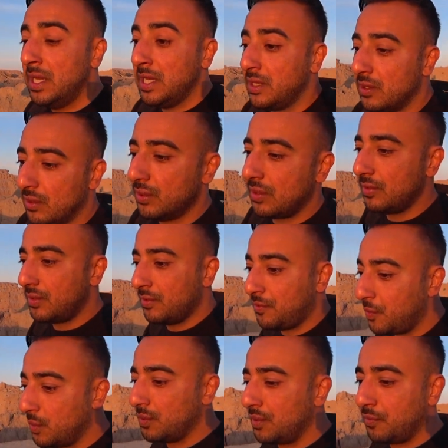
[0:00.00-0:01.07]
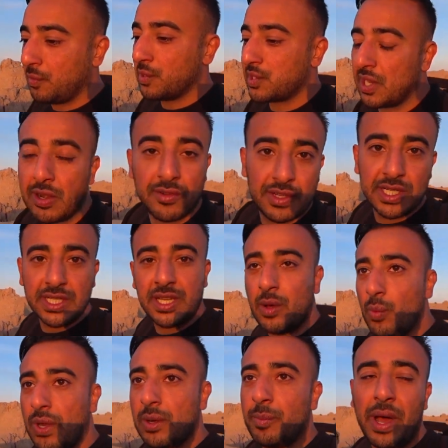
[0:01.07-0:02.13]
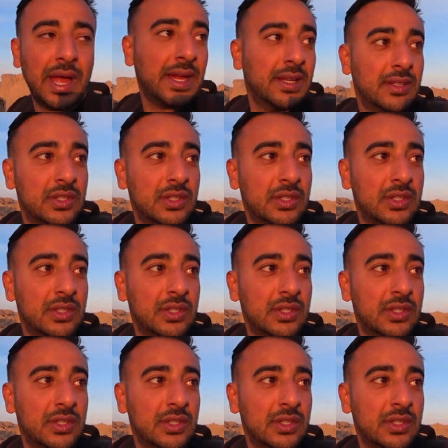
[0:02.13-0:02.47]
you know, the full service that we are buying.